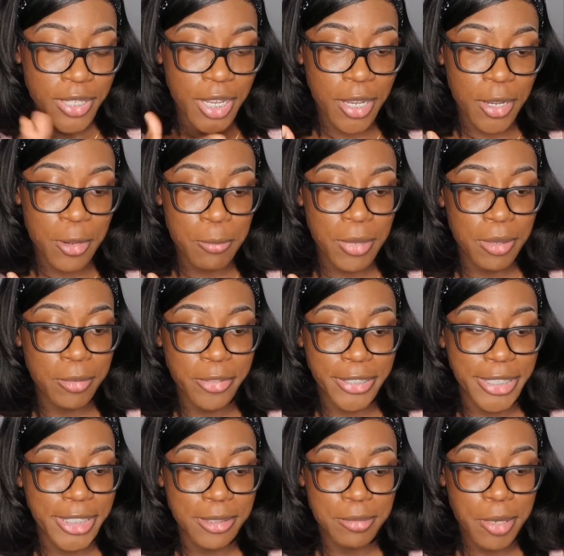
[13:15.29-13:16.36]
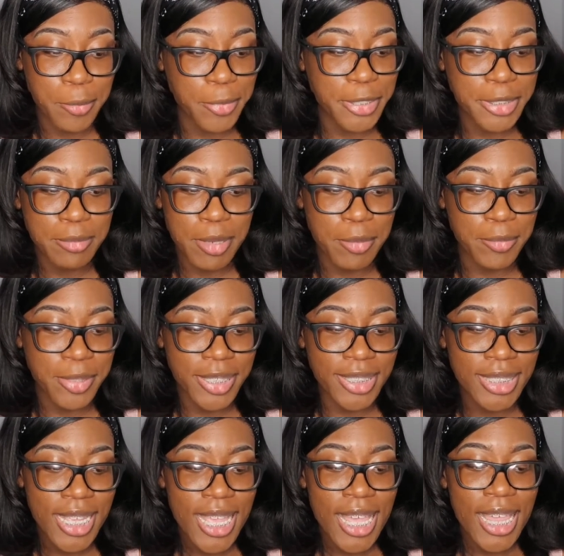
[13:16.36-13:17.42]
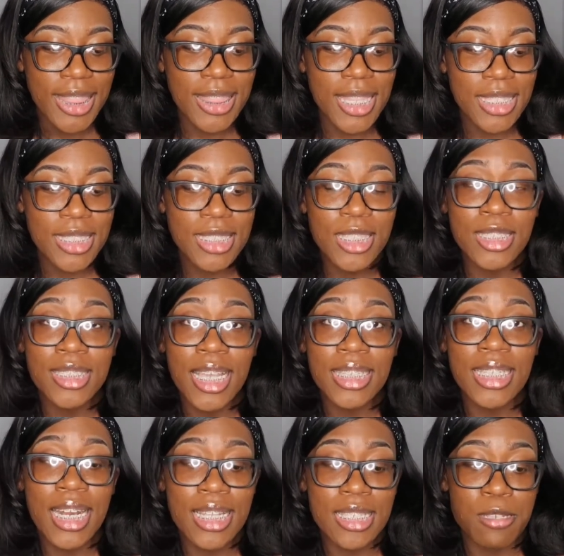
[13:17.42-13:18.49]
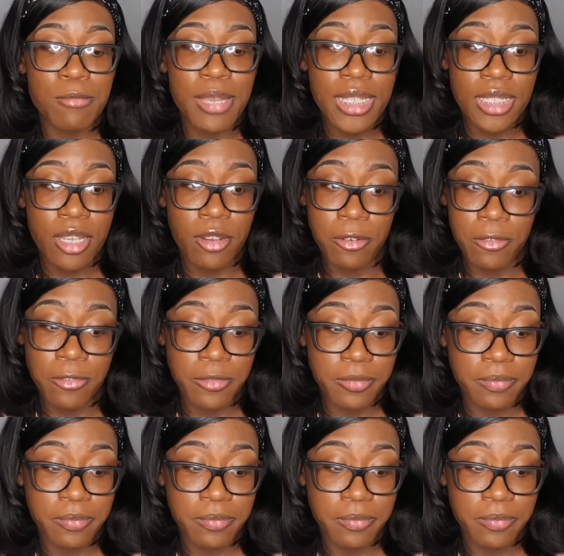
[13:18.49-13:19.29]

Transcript: oh memories memories memories this is the site that i did myself